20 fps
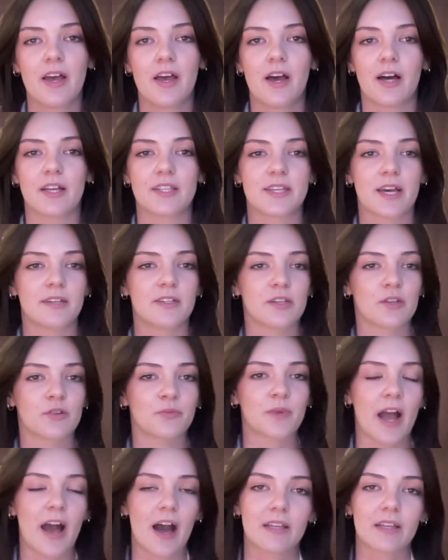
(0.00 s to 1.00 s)
attending
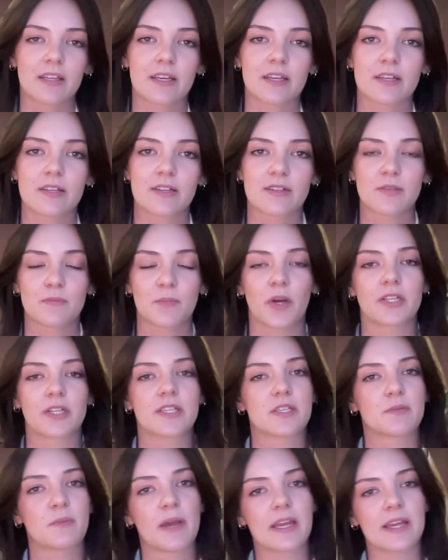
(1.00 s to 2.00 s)
rallies,
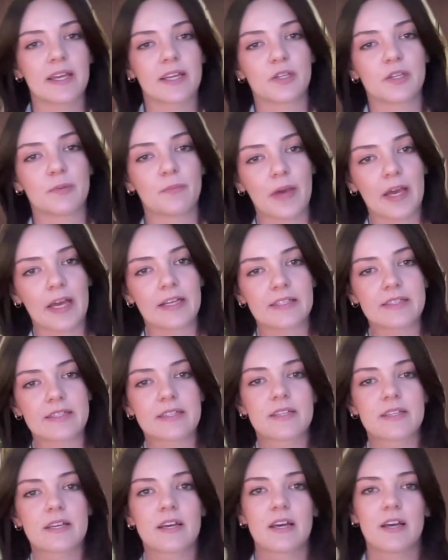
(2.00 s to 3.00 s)
participating in
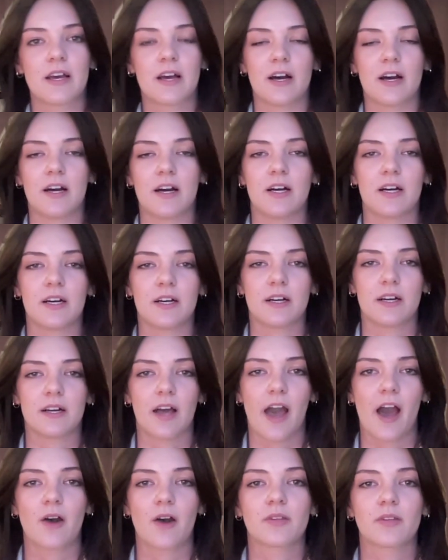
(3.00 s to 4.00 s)
debates,
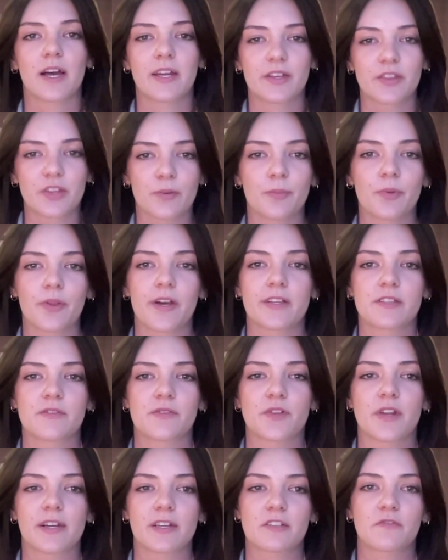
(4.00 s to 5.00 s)
outlining their plans for
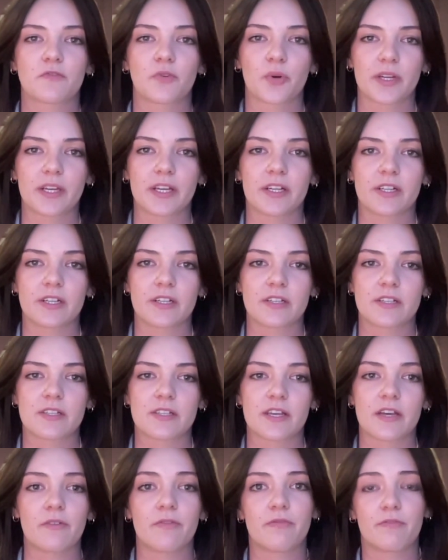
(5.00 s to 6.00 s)
the next 4 years
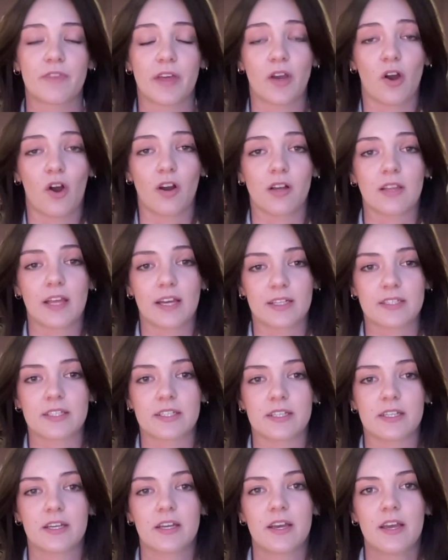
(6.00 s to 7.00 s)
if they are
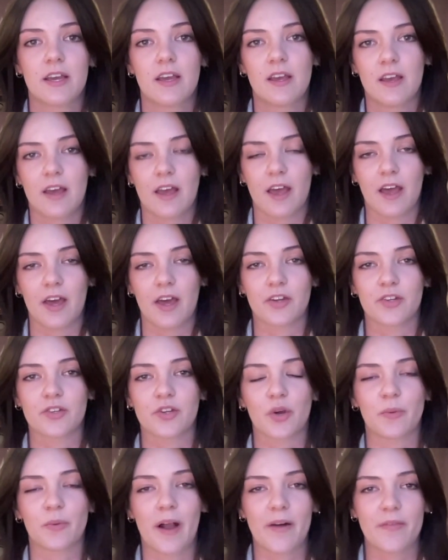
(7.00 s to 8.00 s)
elected. And
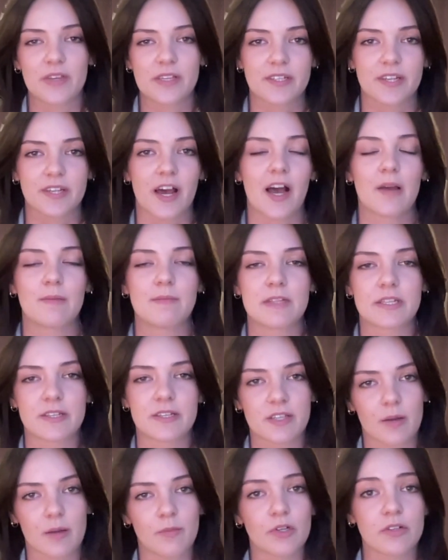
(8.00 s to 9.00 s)
around this time in the
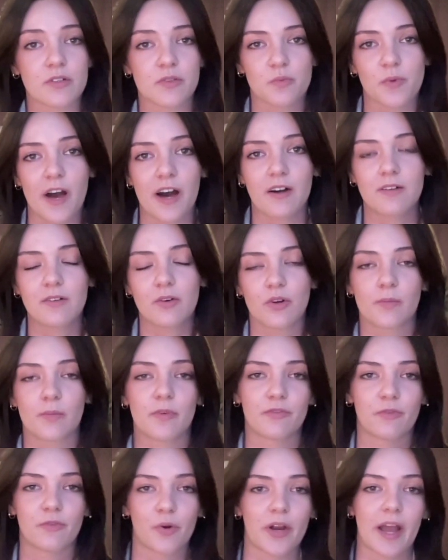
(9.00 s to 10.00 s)
summer as well, or
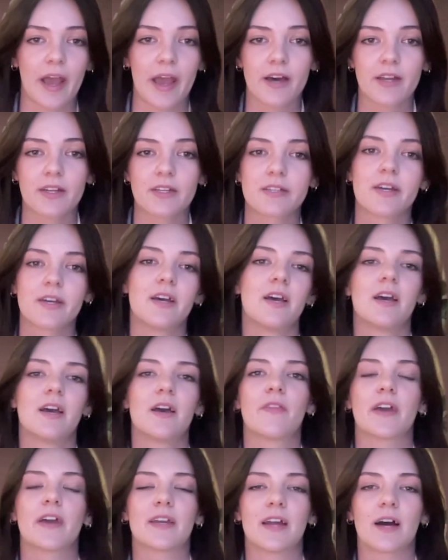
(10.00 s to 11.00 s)
beforehand,
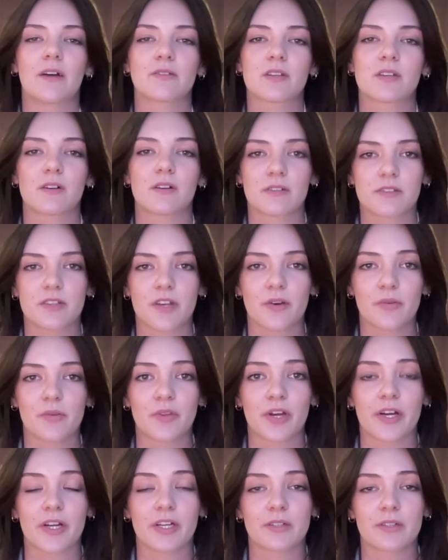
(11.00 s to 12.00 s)
they announced also
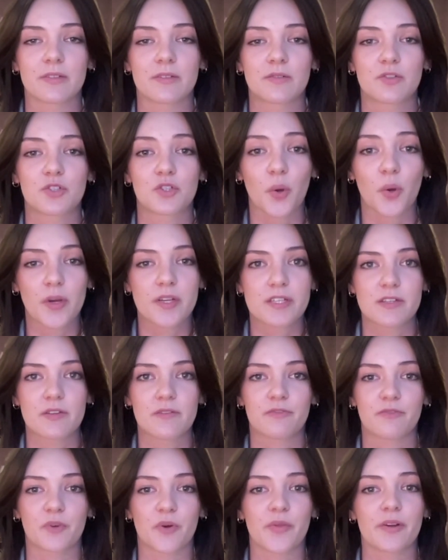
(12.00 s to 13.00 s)
their choice
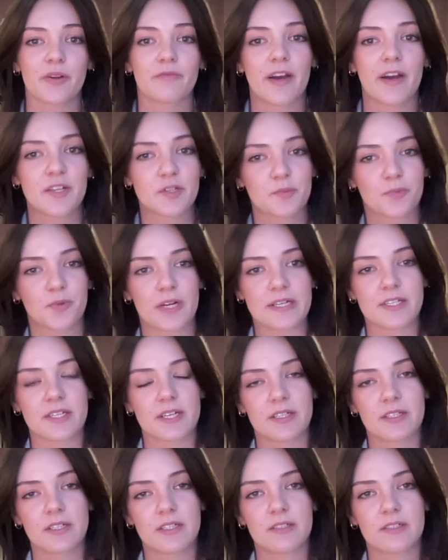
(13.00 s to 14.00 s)
for their vice
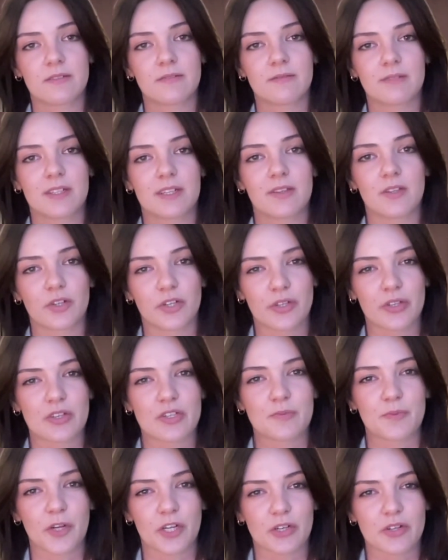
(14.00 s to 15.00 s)
president in the early
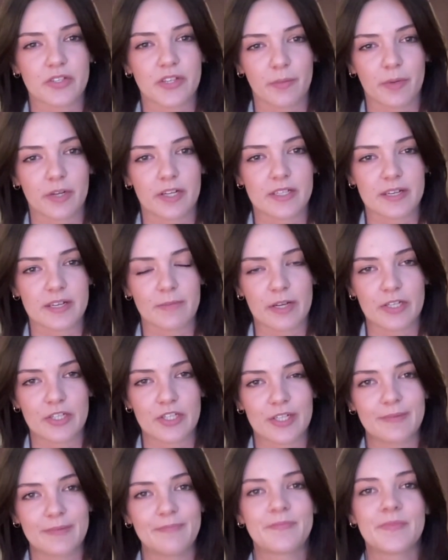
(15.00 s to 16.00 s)
spring or summer, as I
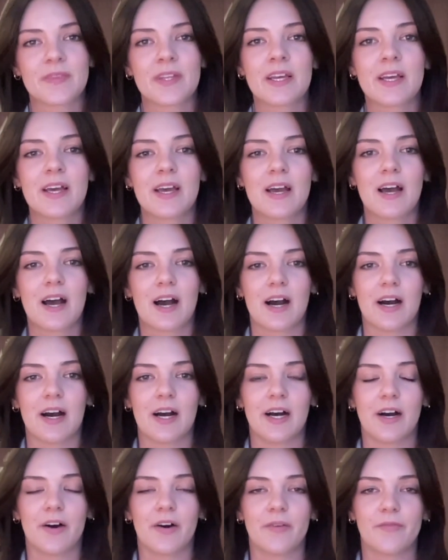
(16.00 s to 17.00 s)
mentioned.
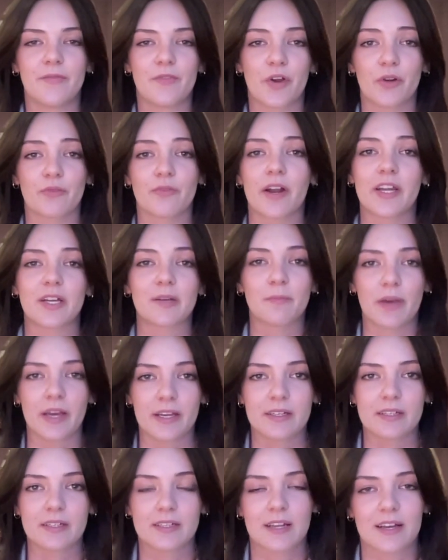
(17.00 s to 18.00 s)
Their running
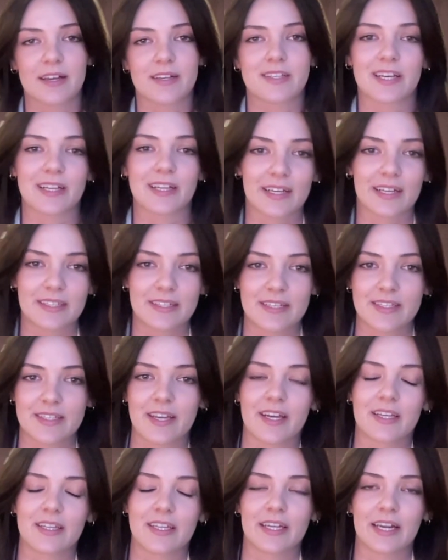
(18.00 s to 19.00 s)
mate, as they like to
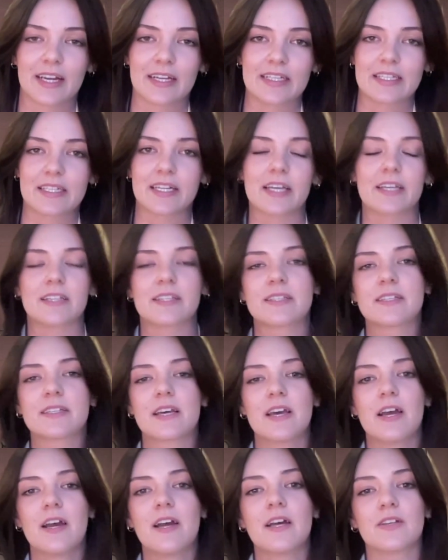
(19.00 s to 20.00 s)
say in the United States,
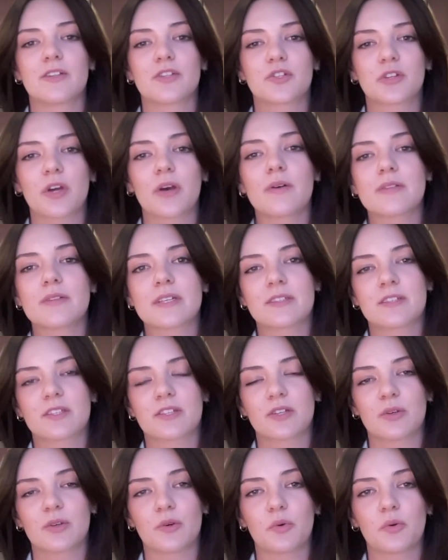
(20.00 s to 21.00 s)
is chosen
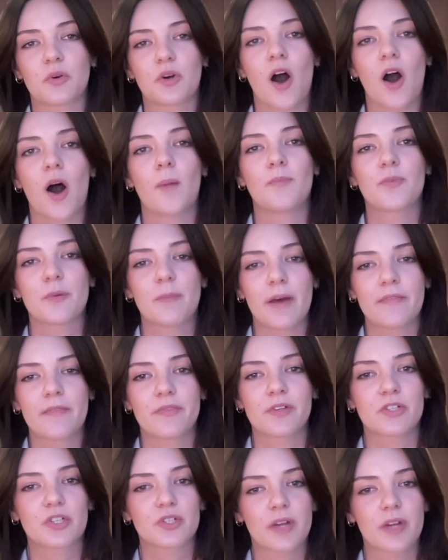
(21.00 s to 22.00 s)
to complement
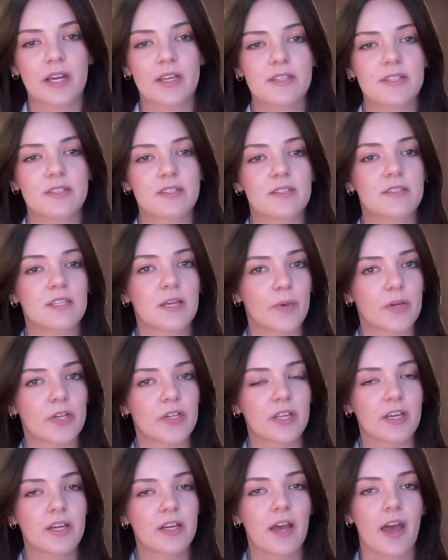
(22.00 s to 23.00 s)
their strengths
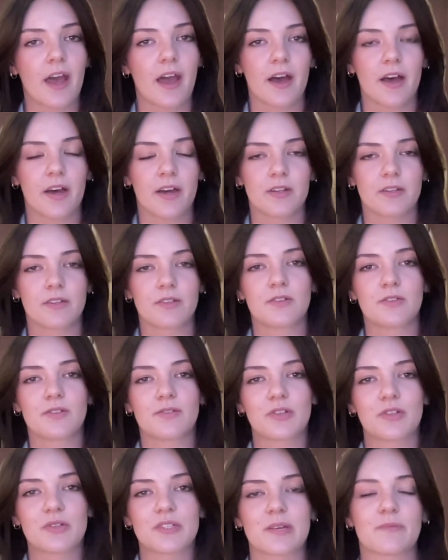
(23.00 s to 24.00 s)
typically and
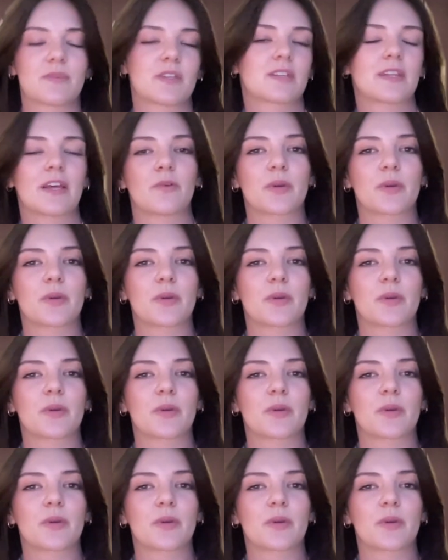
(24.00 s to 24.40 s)
do something that we